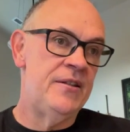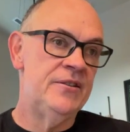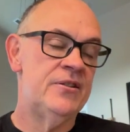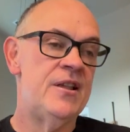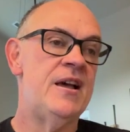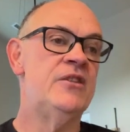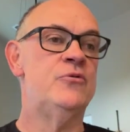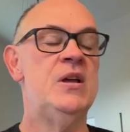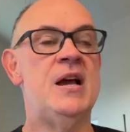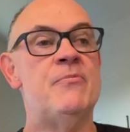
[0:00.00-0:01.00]
And this
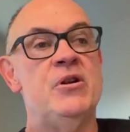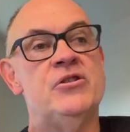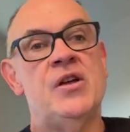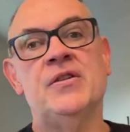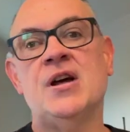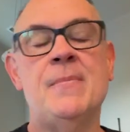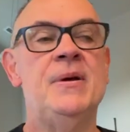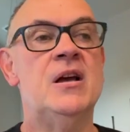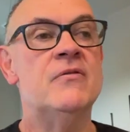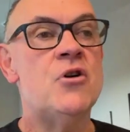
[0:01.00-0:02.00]
last week, I preached on the
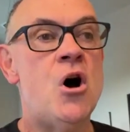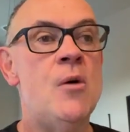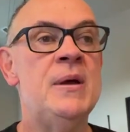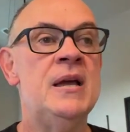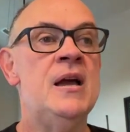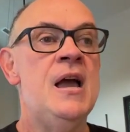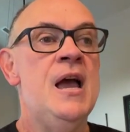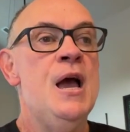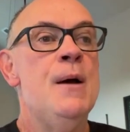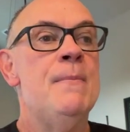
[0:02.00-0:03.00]
topic of calming
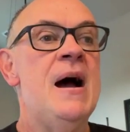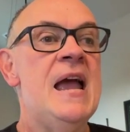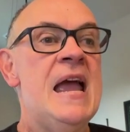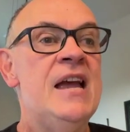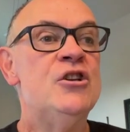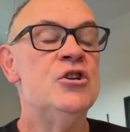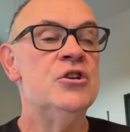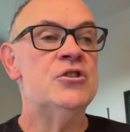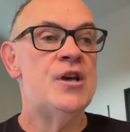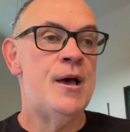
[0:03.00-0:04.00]
my
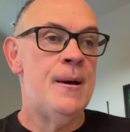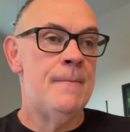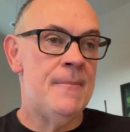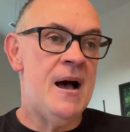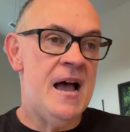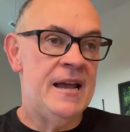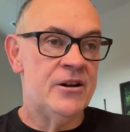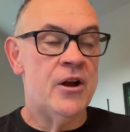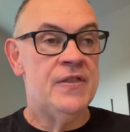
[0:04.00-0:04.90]
anxious mind.